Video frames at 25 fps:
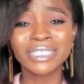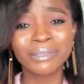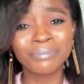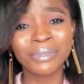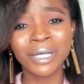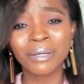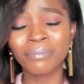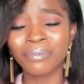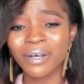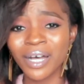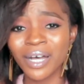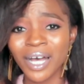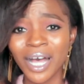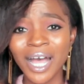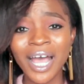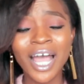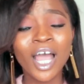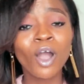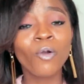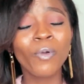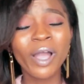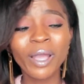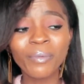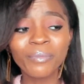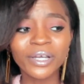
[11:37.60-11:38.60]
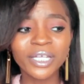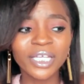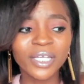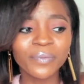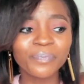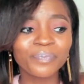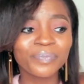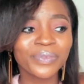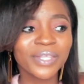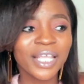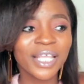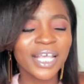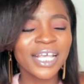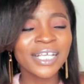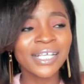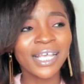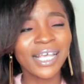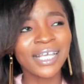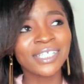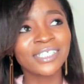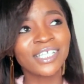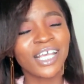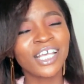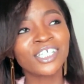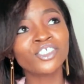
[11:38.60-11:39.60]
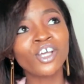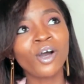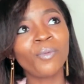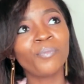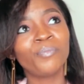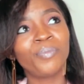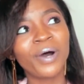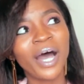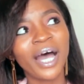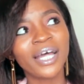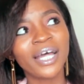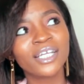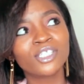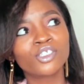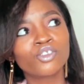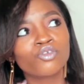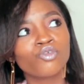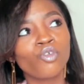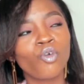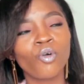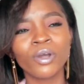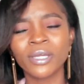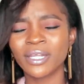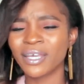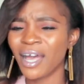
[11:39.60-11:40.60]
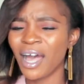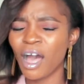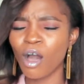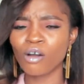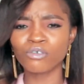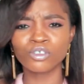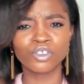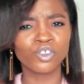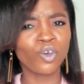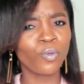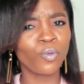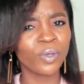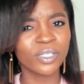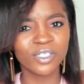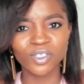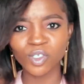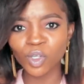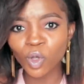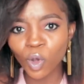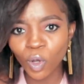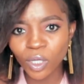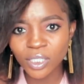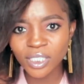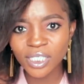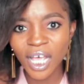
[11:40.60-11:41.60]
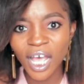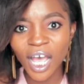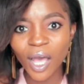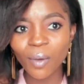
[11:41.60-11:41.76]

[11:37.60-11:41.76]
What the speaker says: Baba. Whitemoney, it's not bad to own a house. No, it's not.